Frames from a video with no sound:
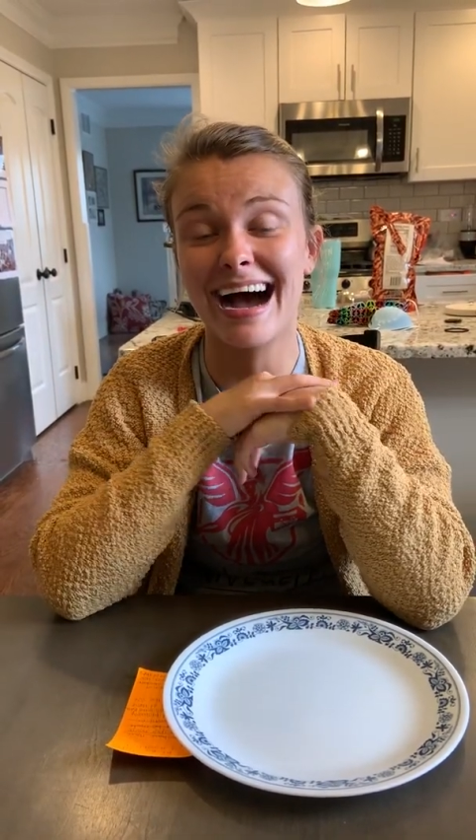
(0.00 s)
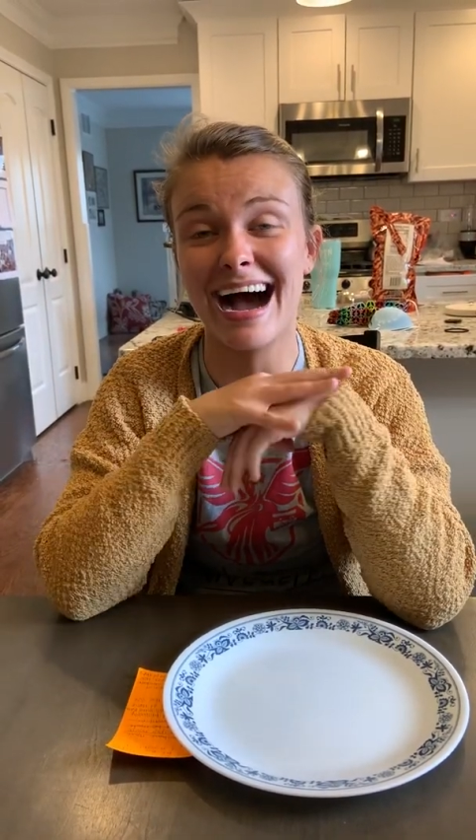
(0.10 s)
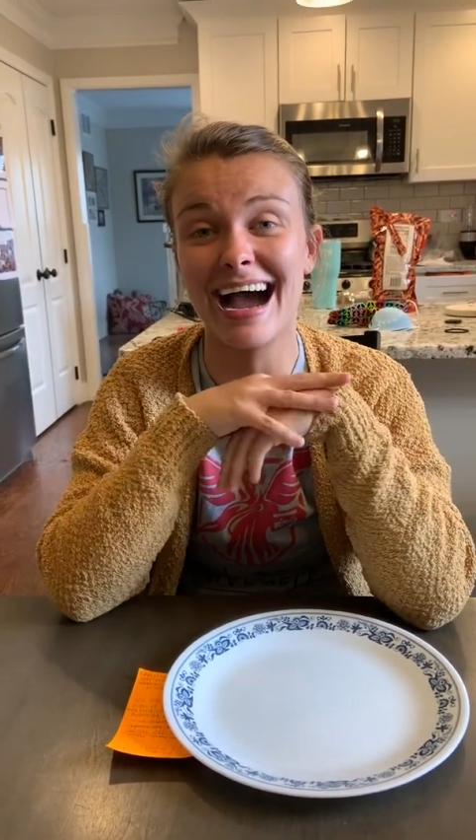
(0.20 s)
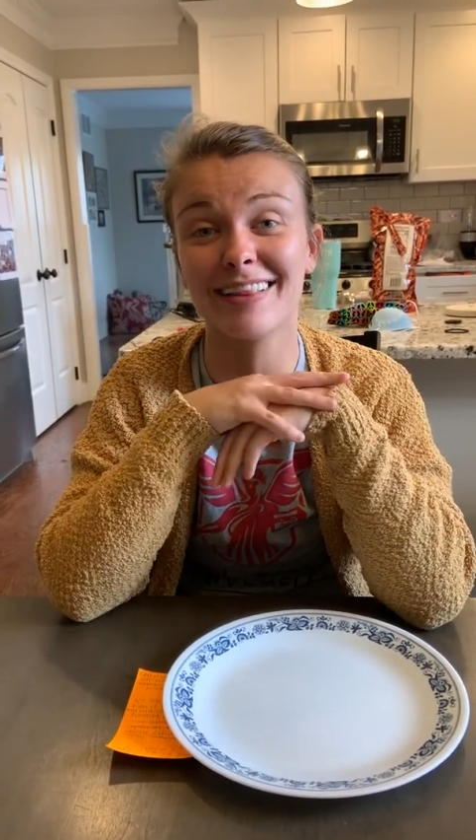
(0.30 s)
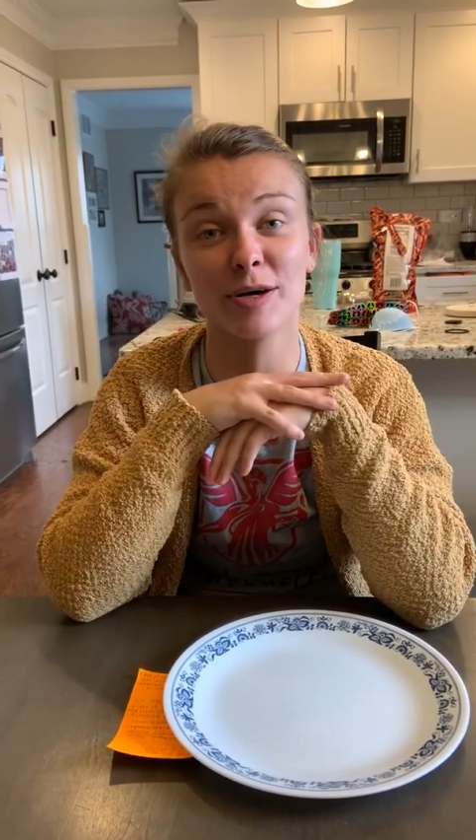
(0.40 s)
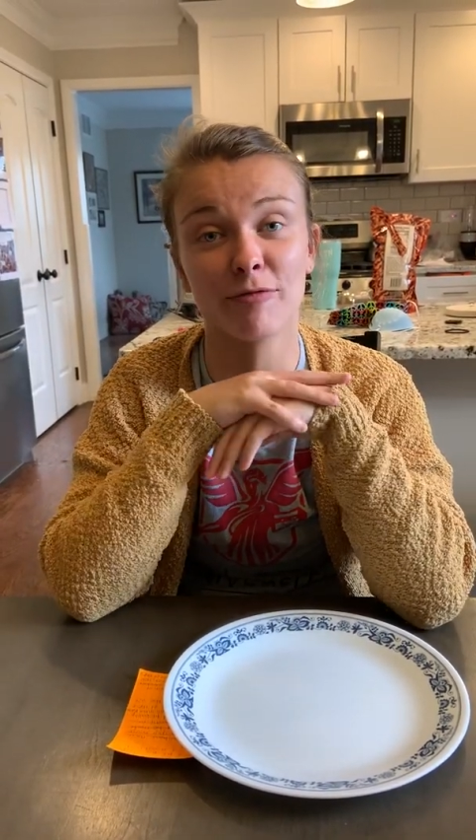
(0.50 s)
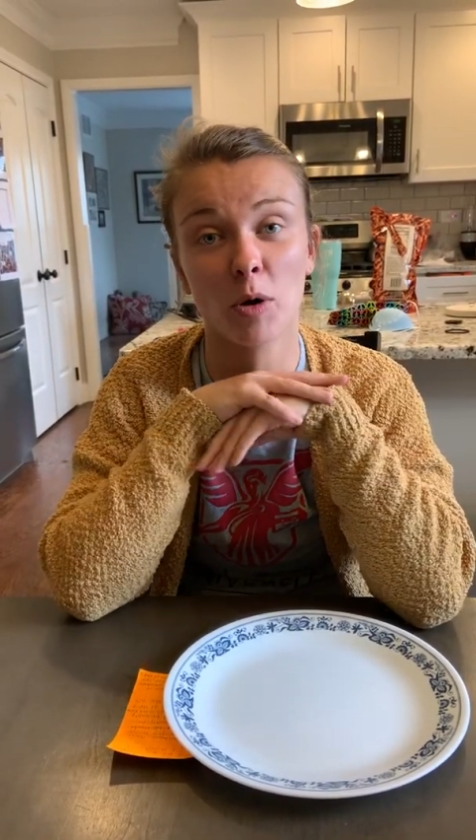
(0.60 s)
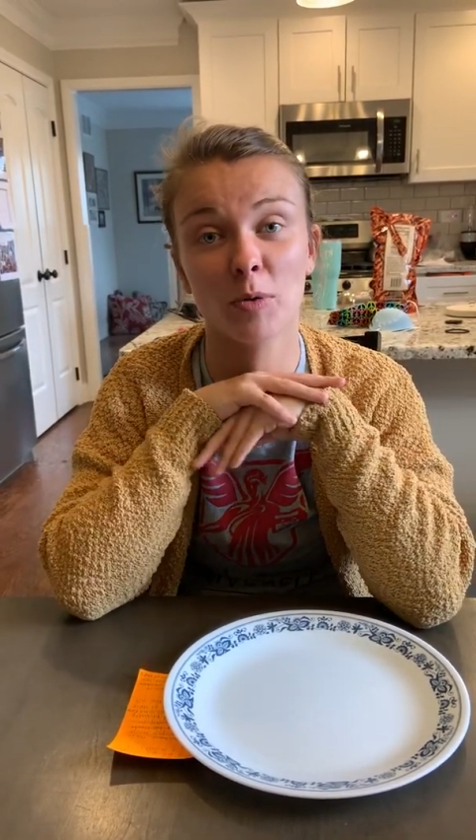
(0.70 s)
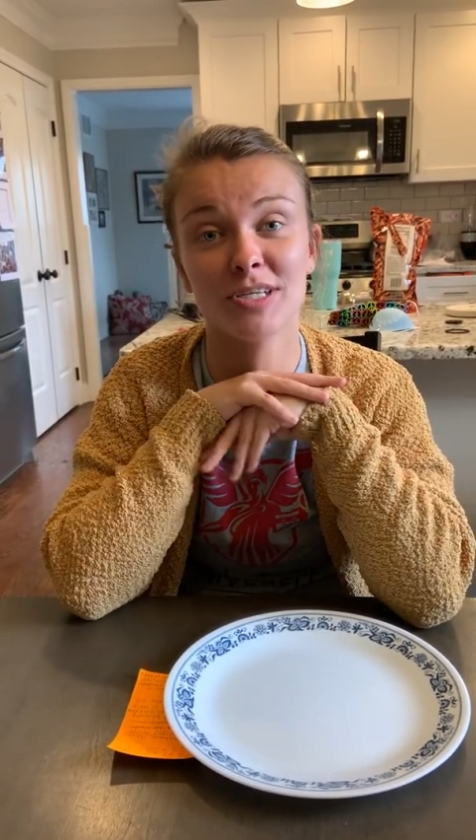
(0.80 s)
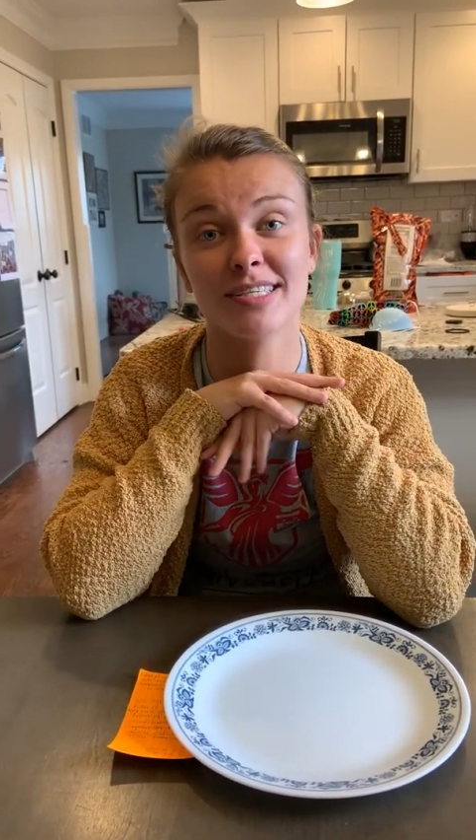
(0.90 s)
I look
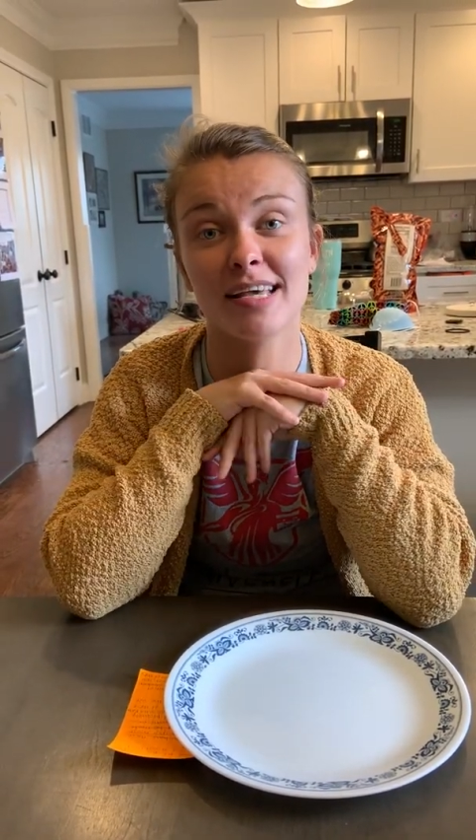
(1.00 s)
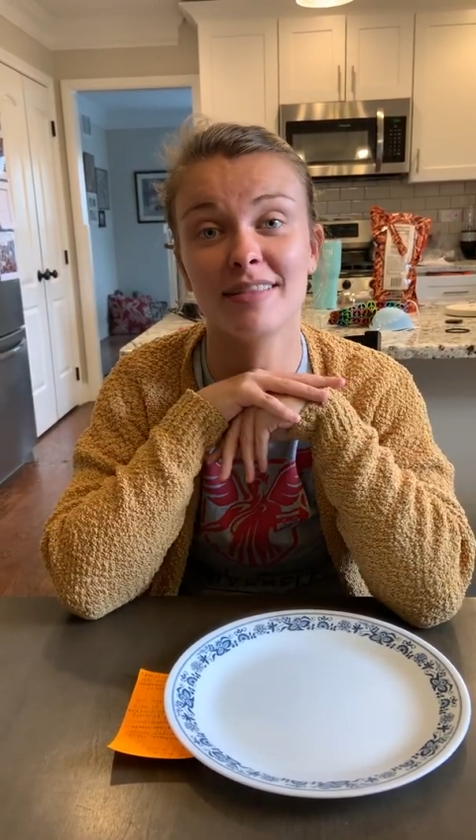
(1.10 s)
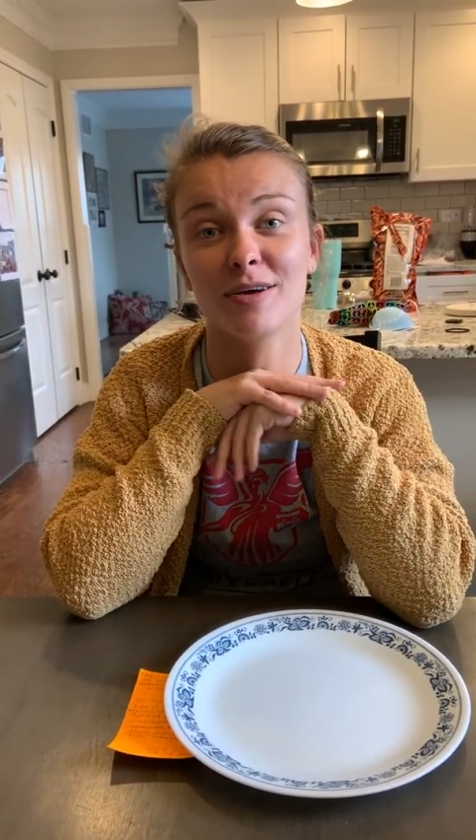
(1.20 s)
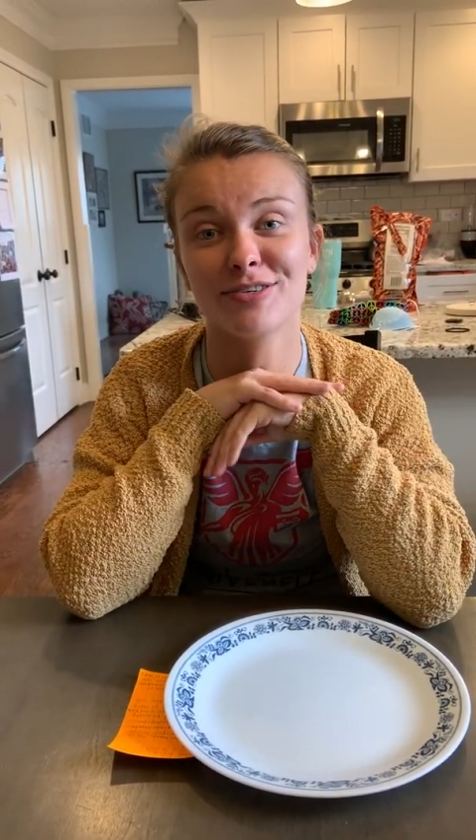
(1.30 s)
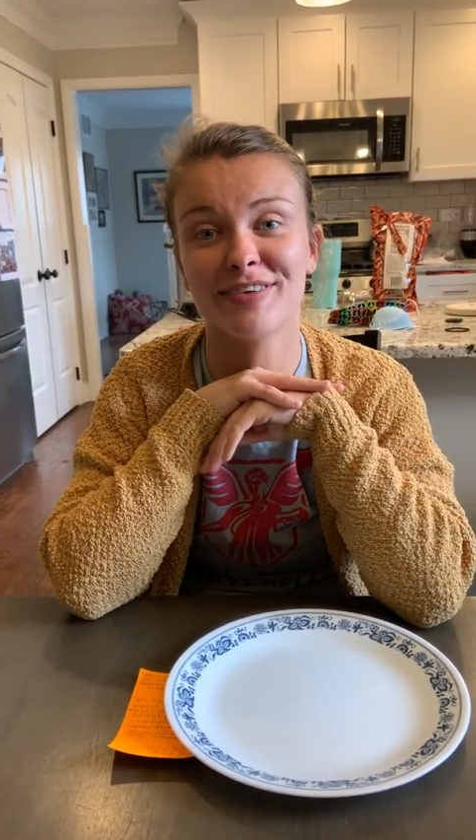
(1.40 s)
forward to seeing those